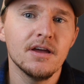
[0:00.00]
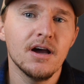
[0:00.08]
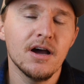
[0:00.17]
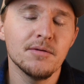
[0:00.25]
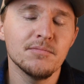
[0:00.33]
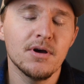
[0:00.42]

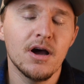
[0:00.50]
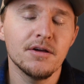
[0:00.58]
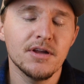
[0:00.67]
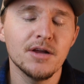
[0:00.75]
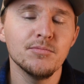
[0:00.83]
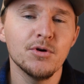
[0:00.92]

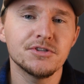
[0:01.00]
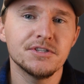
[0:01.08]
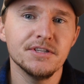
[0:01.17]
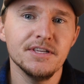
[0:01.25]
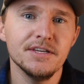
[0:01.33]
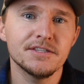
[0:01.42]
on most
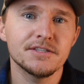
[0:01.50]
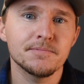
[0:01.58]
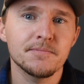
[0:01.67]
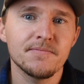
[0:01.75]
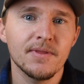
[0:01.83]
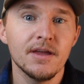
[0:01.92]
of
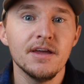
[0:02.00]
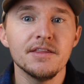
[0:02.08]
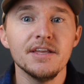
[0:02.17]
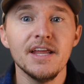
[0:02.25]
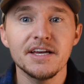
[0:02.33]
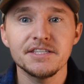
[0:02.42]
these.
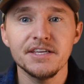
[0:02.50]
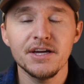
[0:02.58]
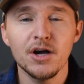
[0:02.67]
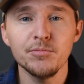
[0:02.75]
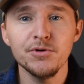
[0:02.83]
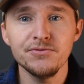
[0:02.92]
The next thing
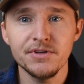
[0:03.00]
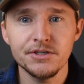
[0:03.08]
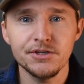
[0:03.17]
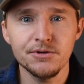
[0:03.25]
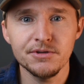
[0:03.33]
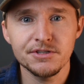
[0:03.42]
I'll move
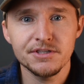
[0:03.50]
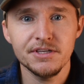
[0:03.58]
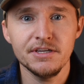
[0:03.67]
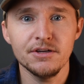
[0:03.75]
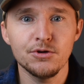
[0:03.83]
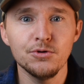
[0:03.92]
into is
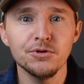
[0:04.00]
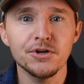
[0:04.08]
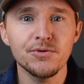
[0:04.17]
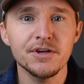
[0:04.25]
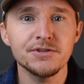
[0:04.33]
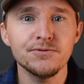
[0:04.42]
the
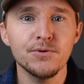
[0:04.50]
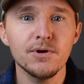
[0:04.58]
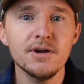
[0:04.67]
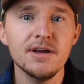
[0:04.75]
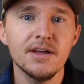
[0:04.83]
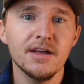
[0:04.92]
coolant
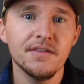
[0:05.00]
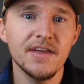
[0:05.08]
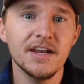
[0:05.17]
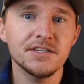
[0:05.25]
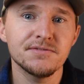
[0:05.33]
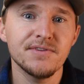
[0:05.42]
reservoir, and
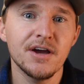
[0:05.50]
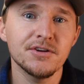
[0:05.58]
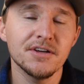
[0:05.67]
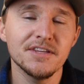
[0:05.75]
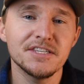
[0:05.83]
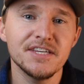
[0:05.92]
that is
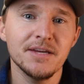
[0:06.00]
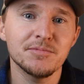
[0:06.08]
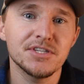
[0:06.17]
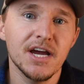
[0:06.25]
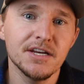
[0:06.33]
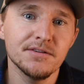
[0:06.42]
found on the same
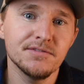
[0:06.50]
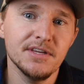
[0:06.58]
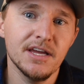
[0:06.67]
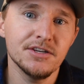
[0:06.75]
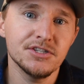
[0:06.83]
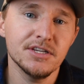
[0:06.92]
side of
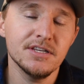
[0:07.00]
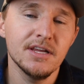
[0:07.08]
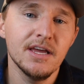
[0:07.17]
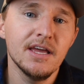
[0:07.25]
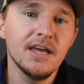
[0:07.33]
the engine.